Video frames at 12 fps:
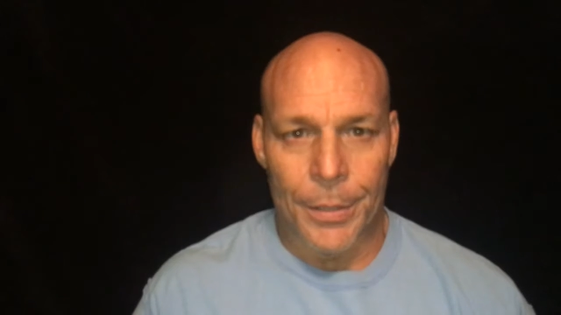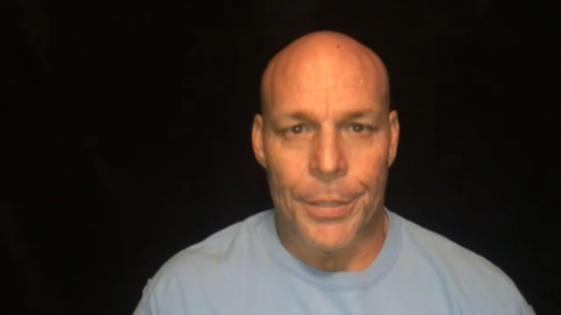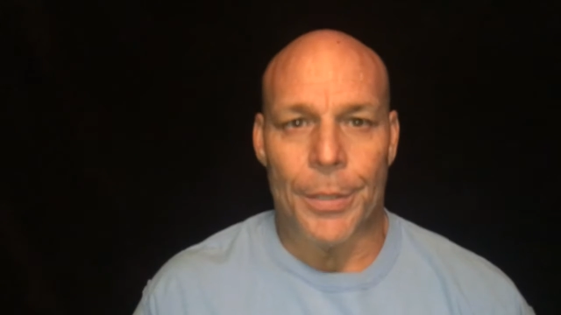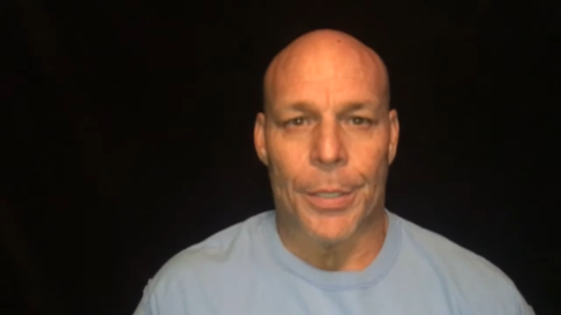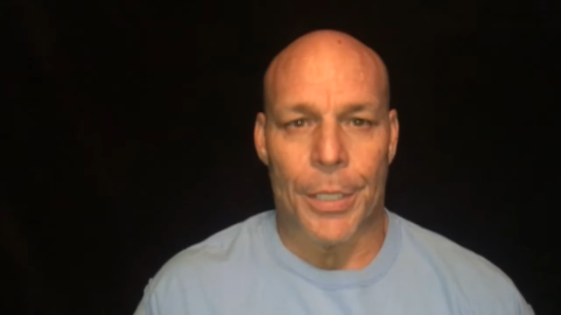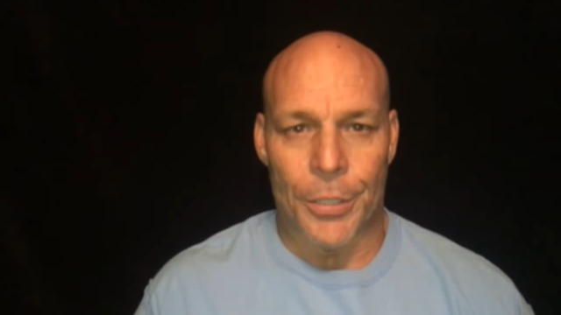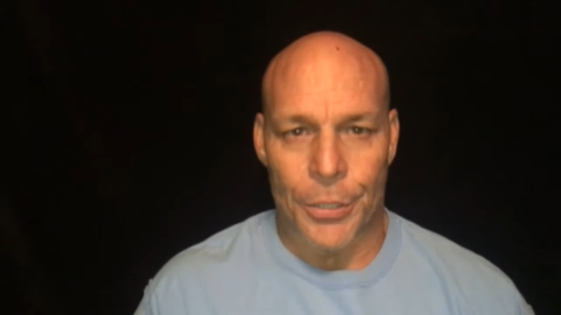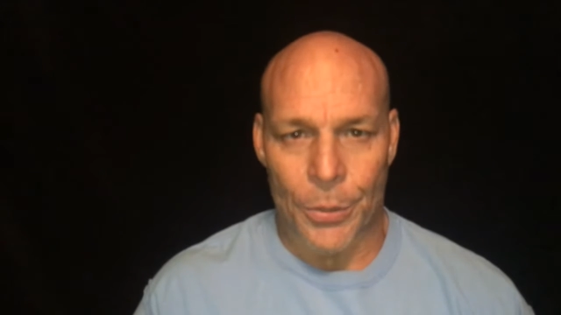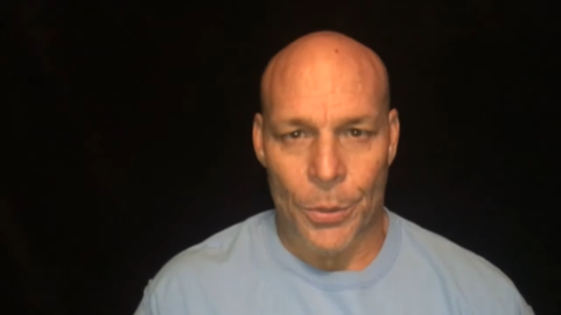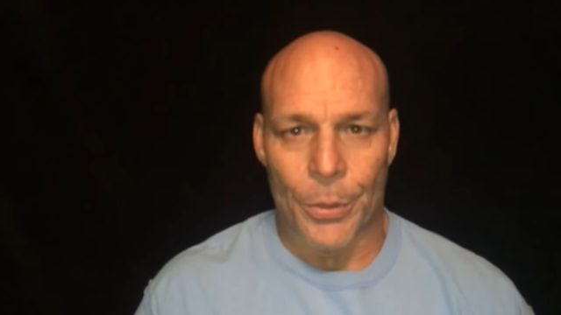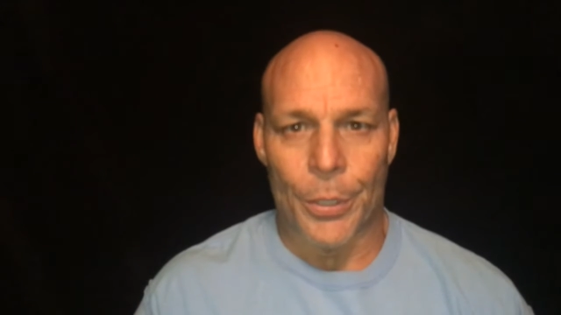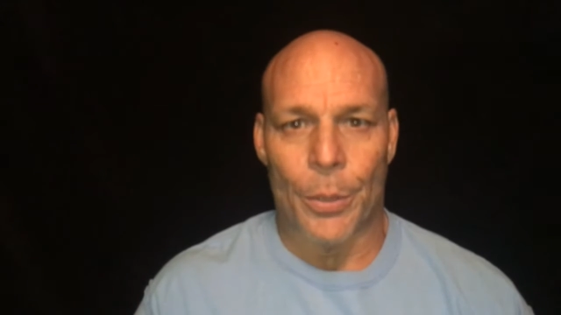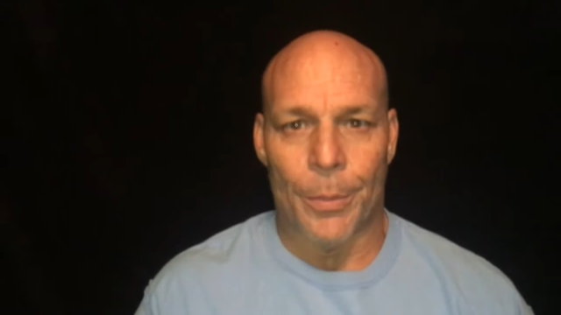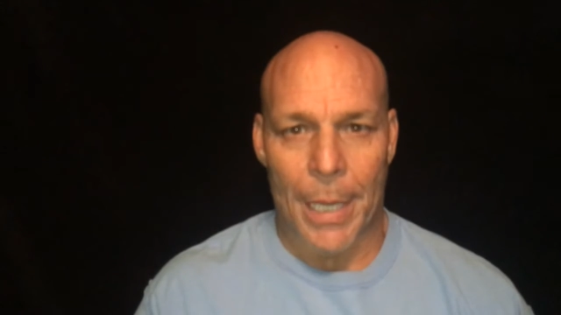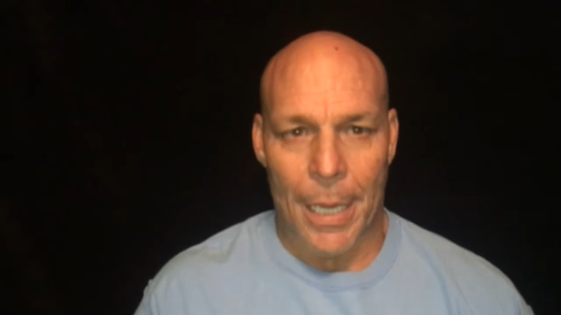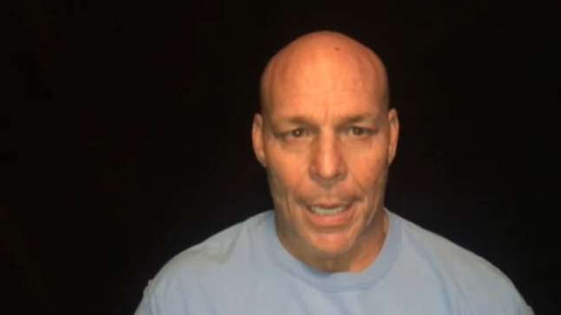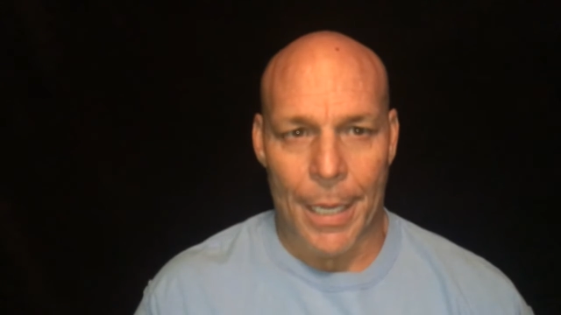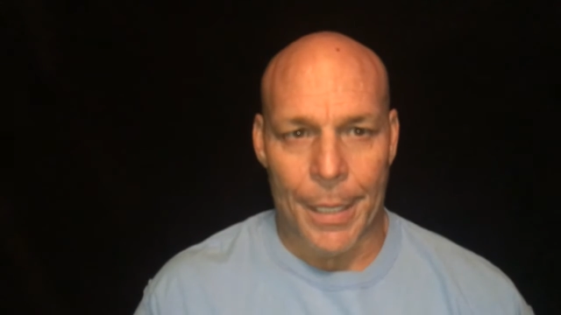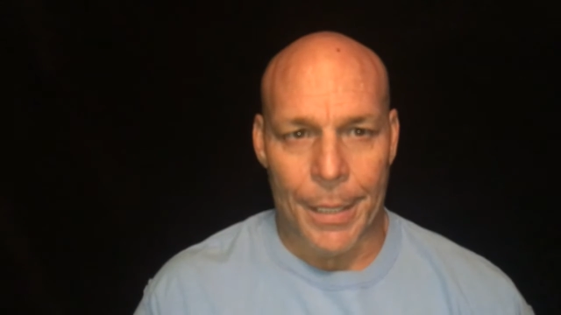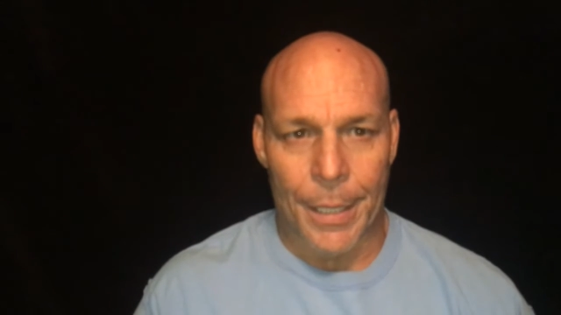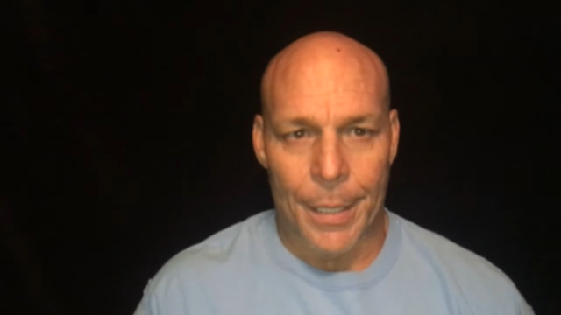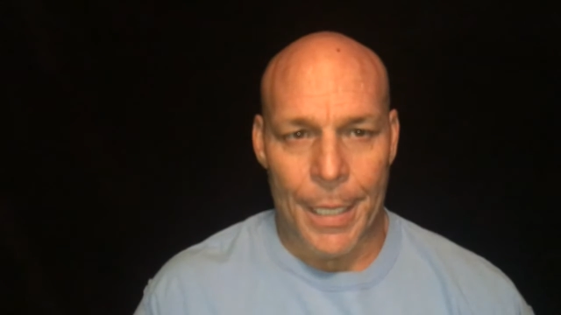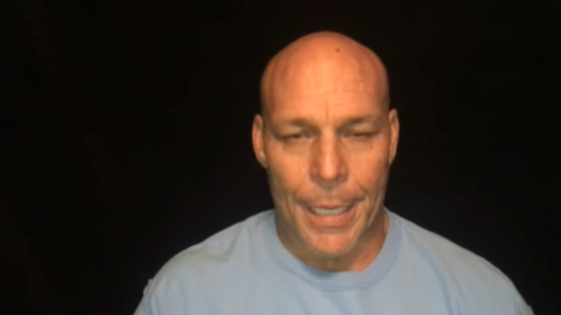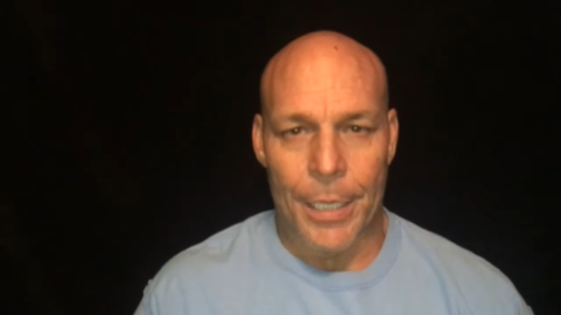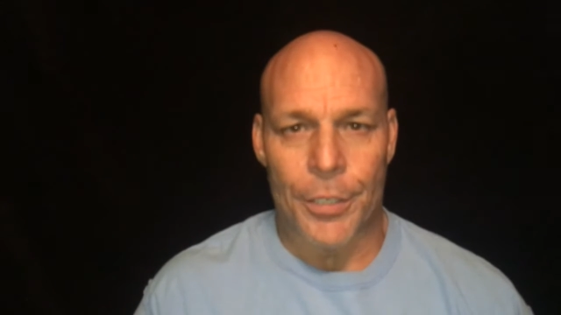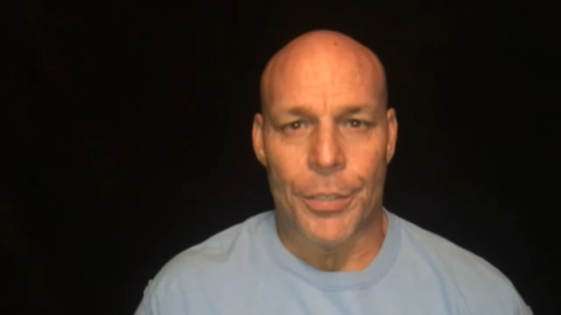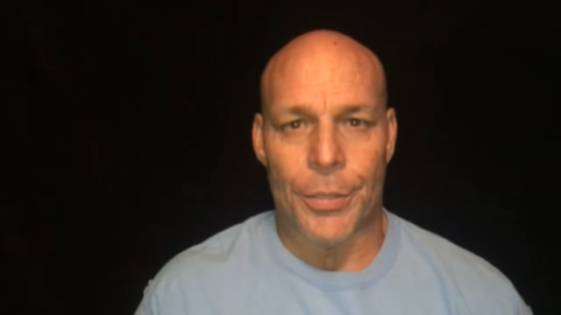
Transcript: to control your mind. They get